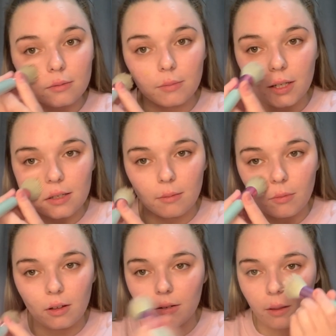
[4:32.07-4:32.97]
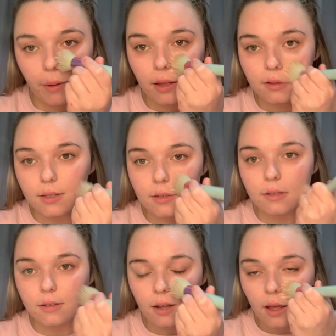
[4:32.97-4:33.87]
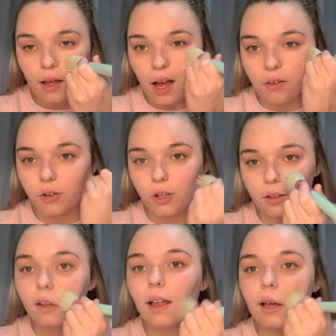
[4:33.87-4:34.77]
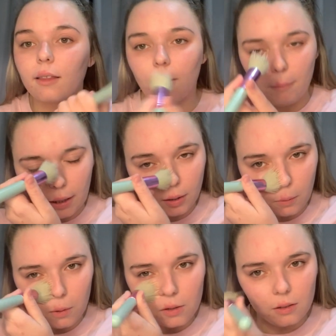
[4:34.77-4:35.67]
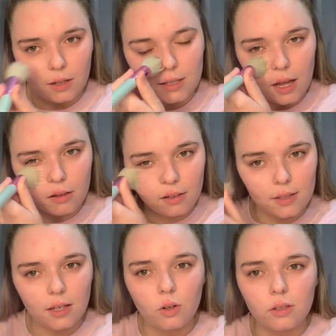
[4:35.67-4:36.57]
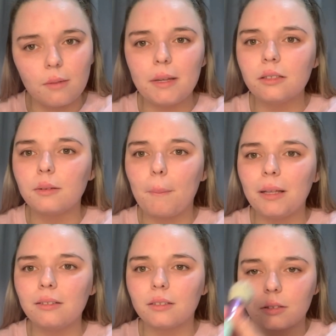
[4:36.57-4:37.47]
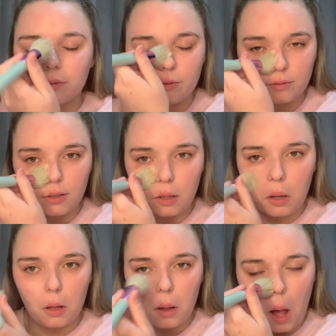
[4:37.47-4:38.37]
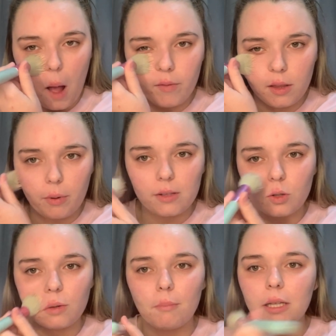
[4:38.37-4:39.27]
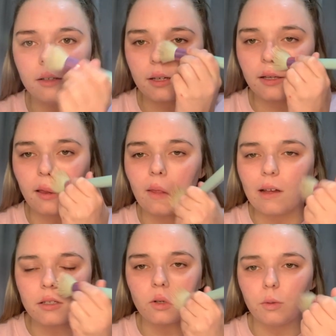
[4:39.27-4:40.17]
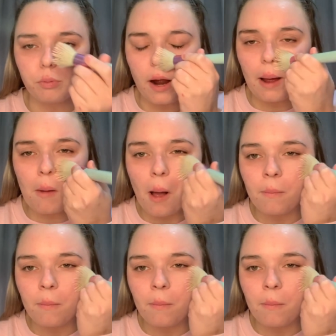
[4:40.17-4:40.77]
Because I'm not the best. I've heard that, like, the Milk one, is it called Milk? I think the brand's called Milk. That's a good primer.